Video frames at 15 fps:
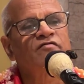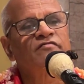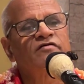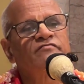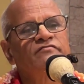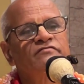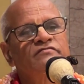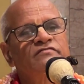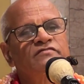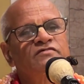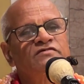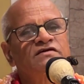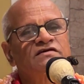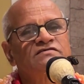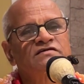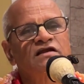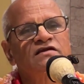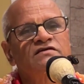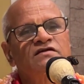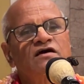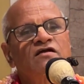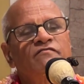plavam, you take
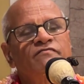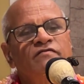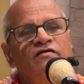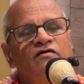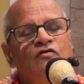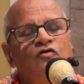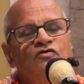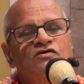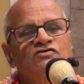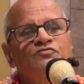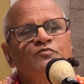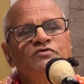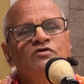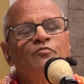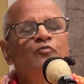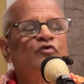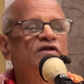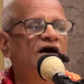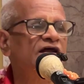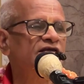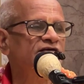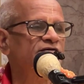shelter of lotus feet of
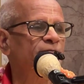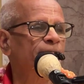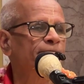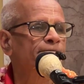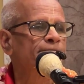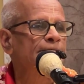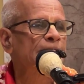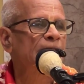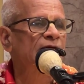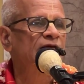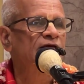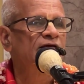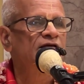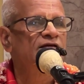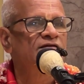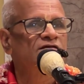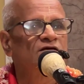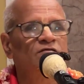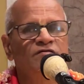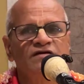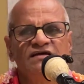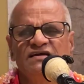murari,
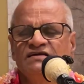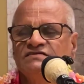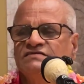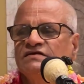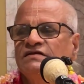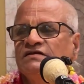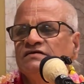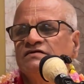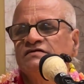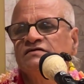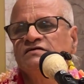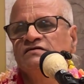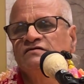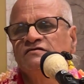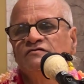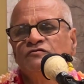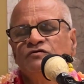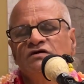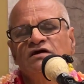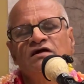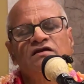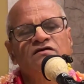then very easily
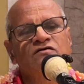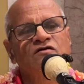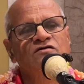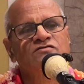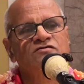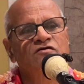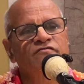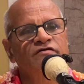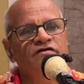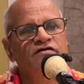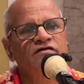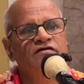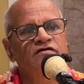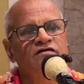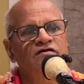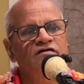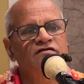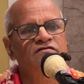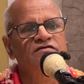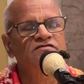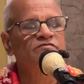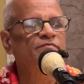we can cross over
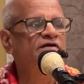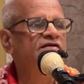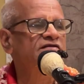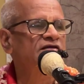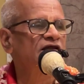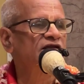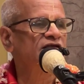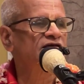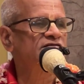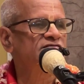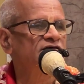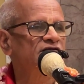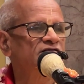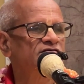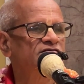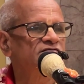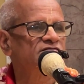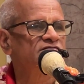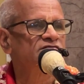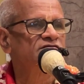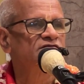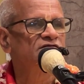this material
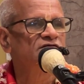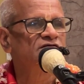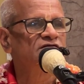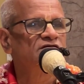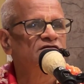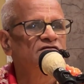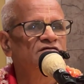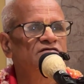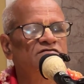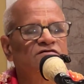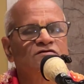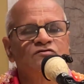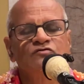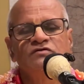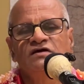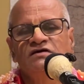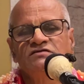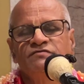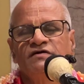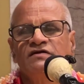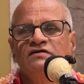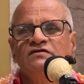nations. So today
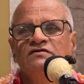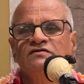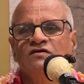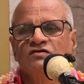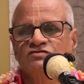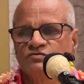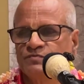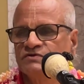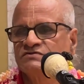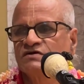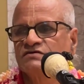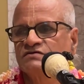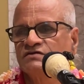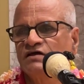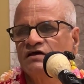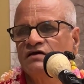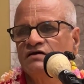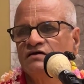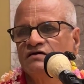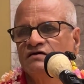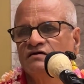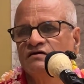is very auspicious
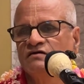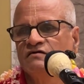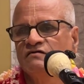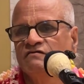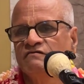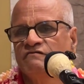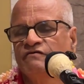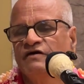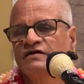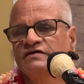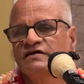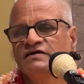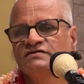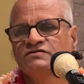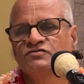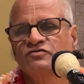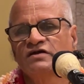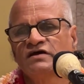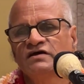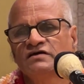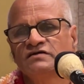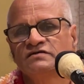day. What day is
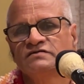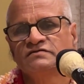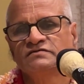today?